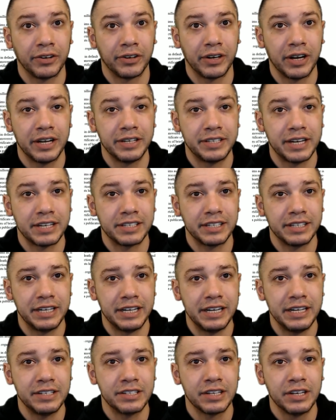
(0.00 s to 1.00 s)

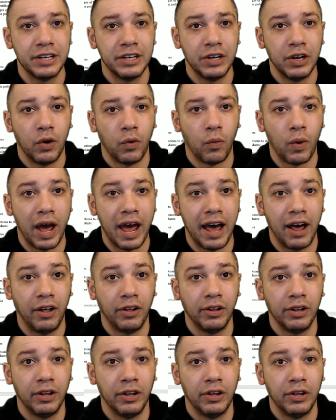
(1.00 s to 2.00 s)
designees,
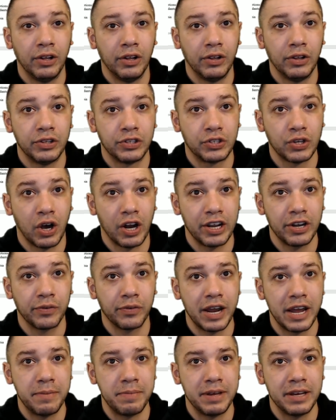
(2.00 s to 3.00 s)
while the Saudi
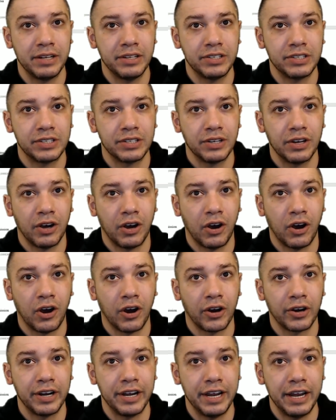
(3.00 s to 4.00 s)
Arabians
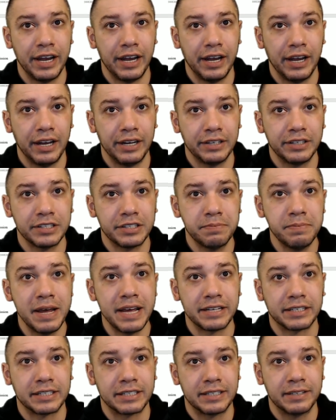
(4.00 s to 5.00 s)
are
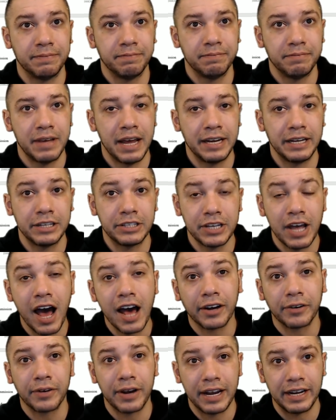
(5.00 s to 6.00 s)
dismissed and
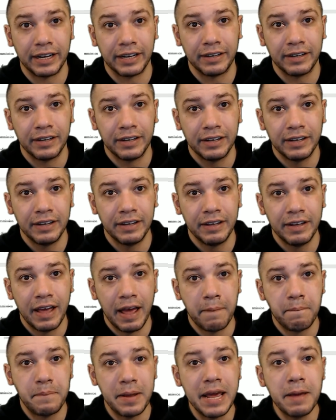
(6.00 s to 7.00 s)
exonerated.
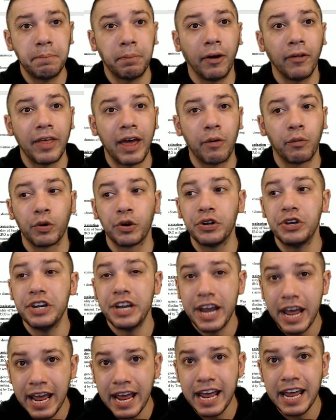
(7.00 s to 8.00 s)
And people that were
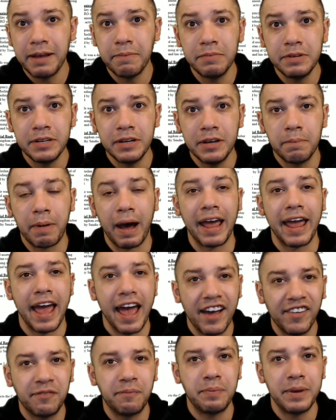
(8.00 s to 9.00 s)
named by
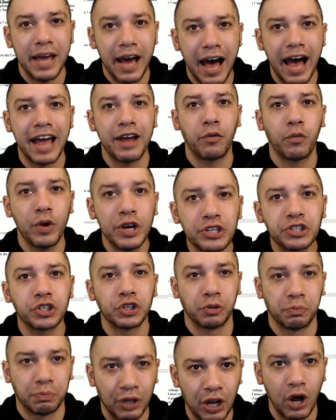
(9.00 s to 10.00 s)
FBI
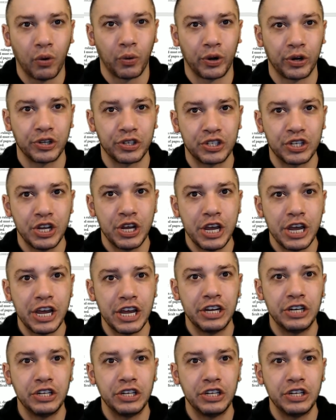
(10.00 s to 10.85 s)
whistleblowers in